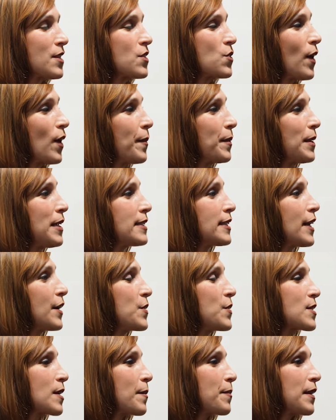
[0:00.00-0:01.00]
So I'm going to tell
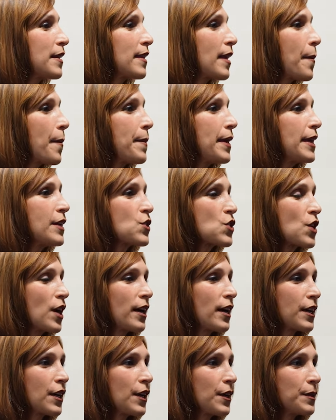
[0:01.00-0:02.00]
you something that may
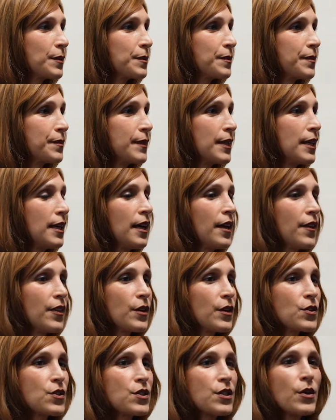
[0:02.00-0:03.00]
shock you.
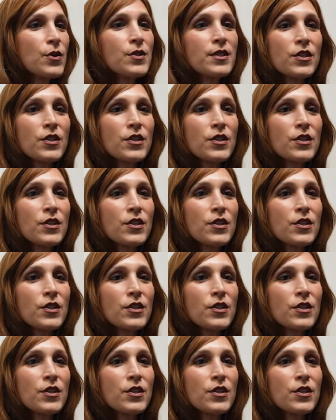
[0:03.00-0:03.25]
There's no